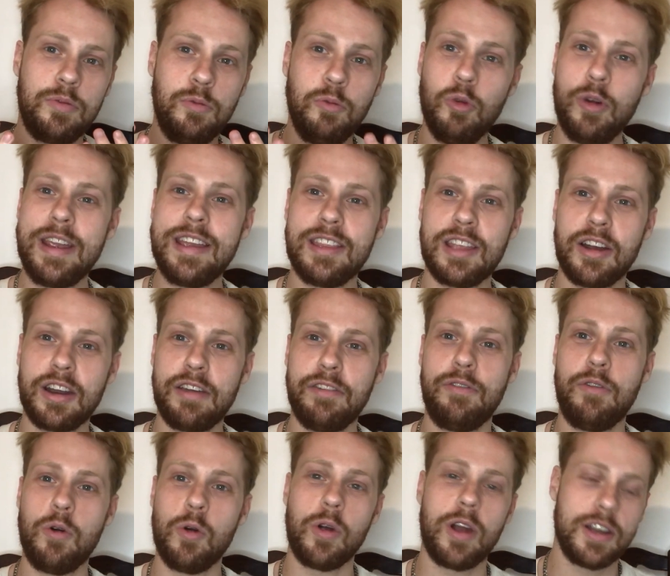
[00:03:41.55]
redone it
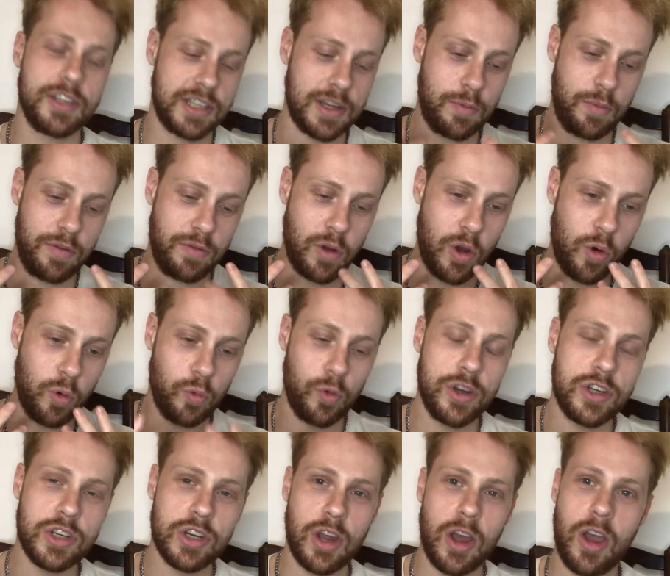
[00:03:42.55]
for us, and we've got a
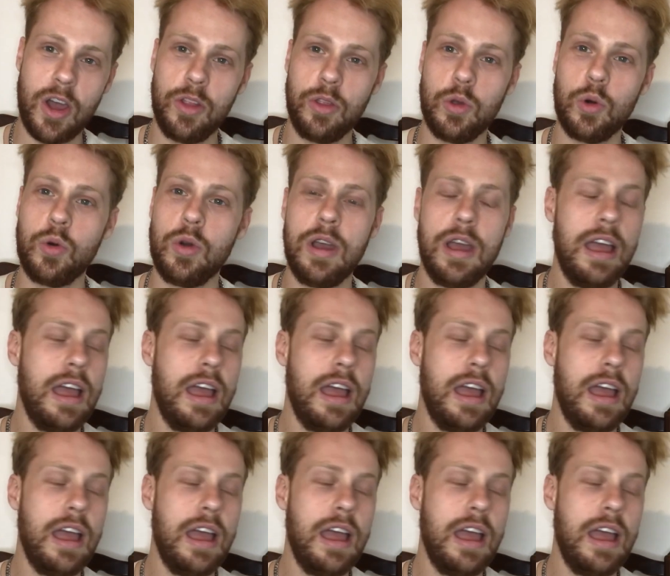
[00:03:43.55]
Richard Hurndall.